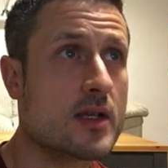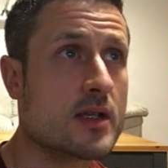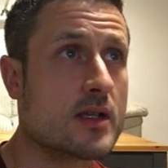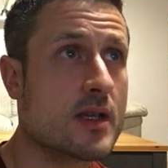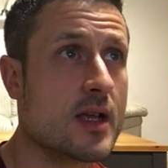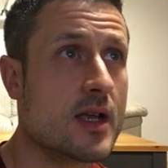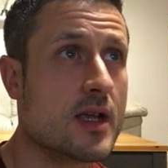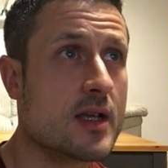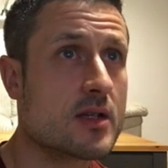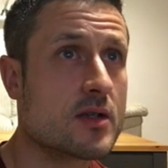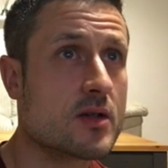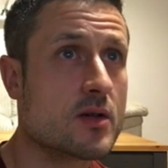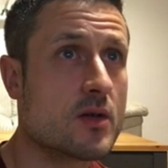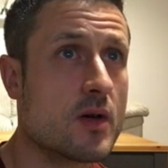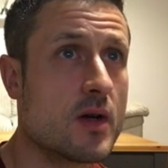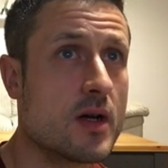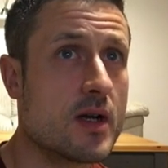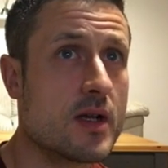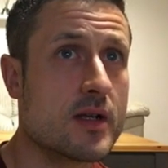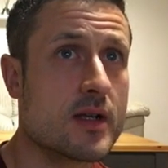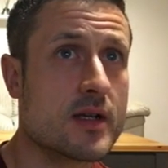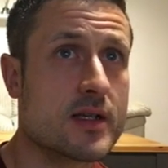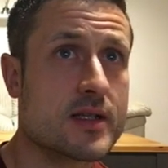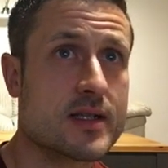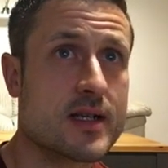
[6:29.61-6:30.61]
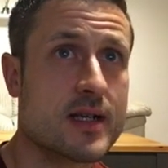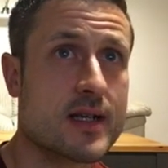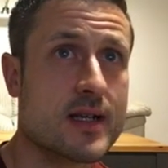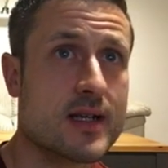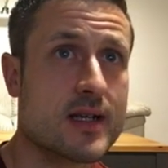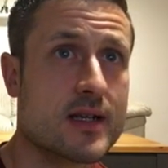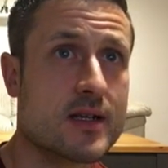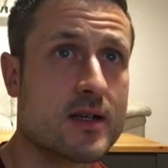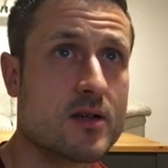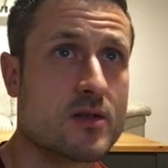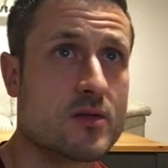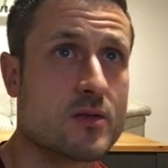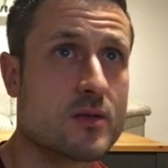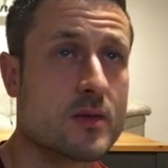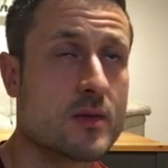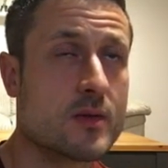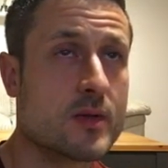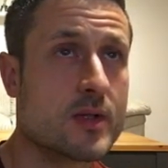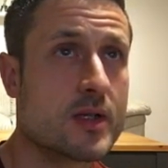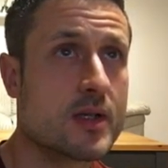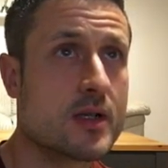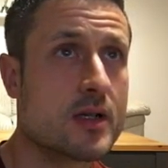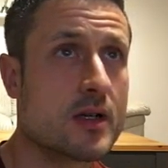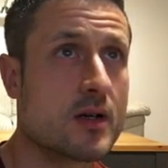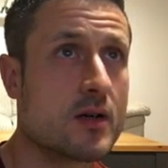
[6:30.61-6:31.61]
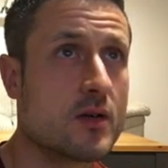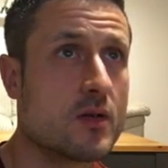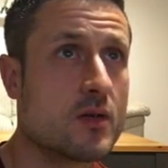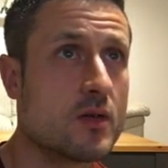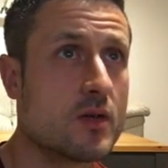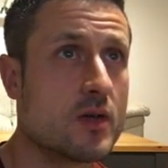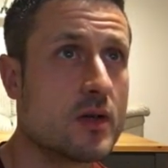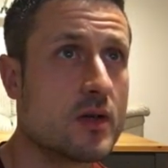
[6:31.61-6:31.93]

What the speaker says: it's quite a nice colour, and it goes well with the gold.